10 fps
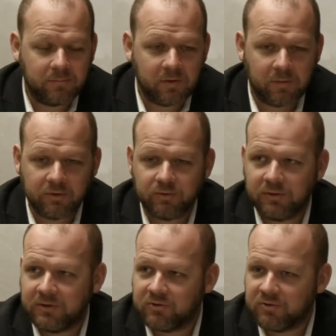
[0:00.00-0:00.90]

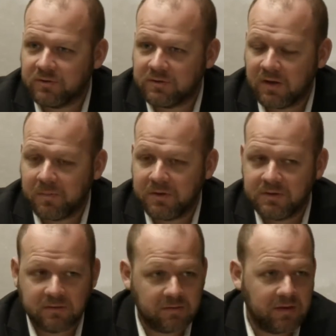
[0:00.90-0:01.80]
commercial insurance
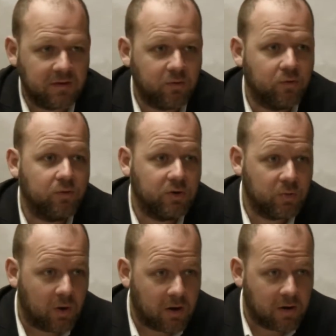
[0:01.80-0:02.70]
companies, so that they know who
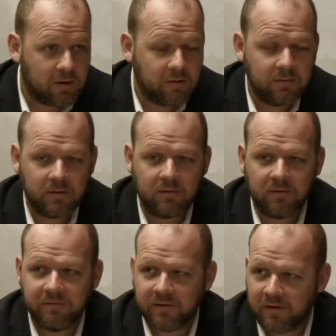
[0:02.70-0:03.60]
you are, that
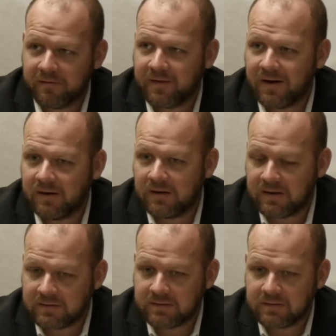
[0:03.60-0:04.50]
you're a verified
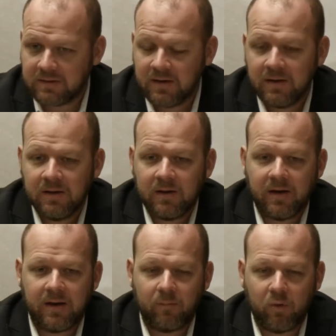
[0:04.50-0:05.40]
entity.
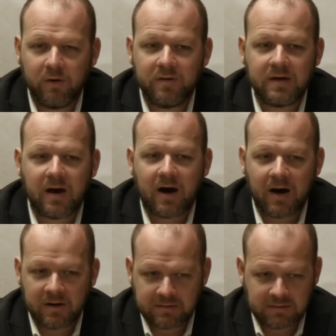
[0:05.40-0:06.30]
One of the
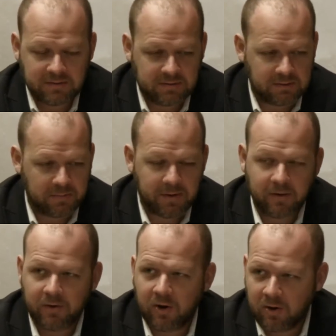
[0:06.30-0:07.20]
oddities
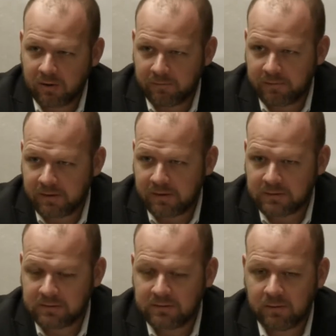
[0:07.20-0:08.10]
about all of
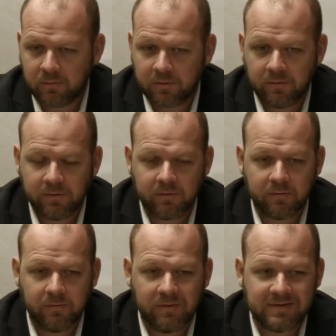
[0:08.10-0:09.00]
this that we're going
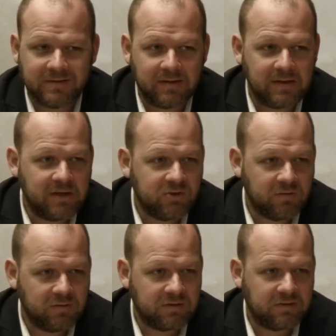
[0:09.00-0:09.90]
through is that each
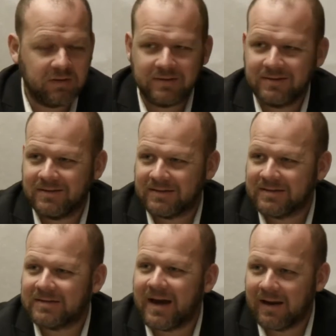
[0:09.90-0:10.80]
of these things is
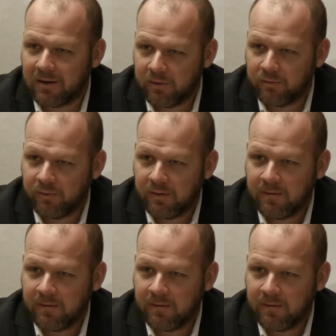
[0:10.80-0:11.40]
siloed,